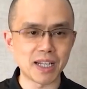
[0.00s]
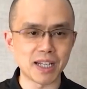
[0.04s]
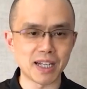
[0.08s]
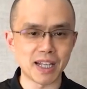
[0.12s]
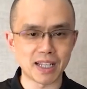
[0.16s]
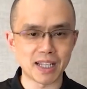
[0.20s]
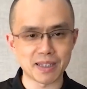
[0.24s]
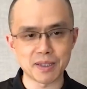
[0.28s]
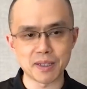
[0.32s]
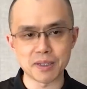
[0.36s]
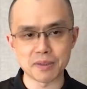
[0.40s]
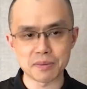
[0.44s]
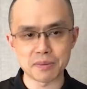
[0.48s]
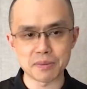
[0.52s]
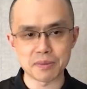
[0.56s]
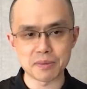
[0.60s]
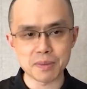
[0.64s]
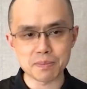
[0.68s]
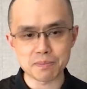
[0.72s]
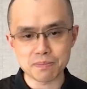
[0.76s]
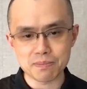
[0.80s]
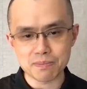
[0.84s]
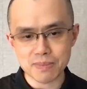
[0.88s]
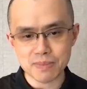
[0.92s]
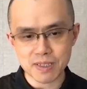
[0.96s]

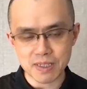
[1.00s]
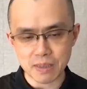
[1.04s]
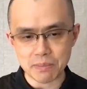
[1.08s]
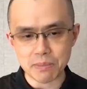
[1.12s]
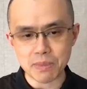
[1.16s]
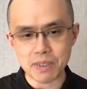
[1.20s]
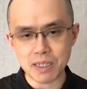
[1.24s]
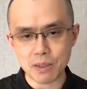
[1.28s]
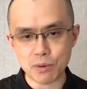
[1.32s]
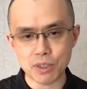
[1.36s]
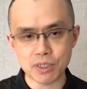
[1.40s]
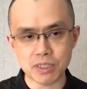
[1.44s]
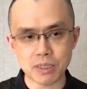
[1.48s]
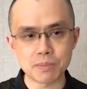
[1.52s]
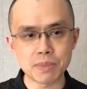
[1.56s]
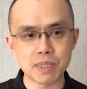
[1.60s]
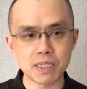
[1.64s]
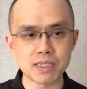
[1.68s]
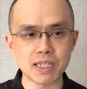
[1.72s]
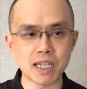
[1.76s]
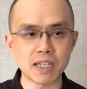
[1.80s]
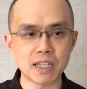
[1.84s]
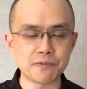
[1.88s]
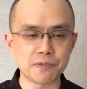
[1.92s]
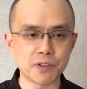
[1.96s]
There were some
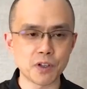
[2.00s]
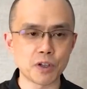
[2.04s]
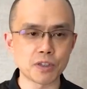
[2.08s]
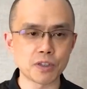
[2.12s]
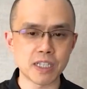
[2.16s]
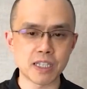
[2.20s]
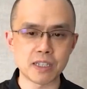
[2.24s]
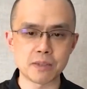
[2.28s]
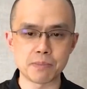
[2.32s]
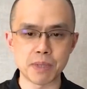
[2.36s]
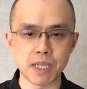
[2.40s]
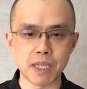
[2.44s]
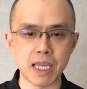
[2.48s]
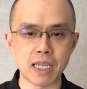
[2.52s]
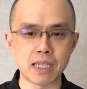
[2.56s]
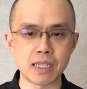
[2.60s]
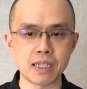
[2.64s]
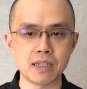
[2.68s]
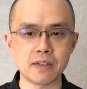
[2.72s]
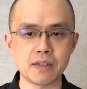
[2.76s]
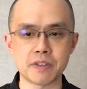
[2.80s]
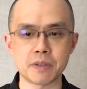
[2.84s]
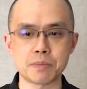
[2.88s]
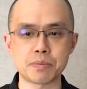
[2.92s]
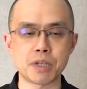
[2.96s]
design flaws at the
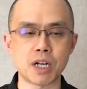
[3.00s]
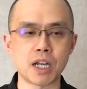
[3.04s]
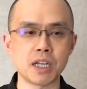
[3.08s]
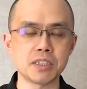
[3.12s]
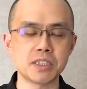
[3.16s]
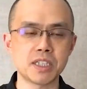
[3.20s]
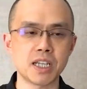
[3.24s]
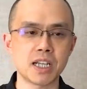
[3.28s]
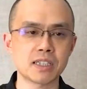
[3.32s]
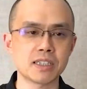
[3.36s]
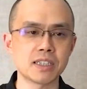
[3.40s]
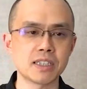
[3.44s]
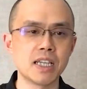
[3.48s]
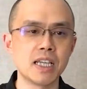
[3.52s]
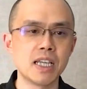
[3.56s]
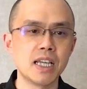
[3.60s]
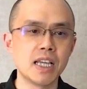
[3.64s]
beginning of the project.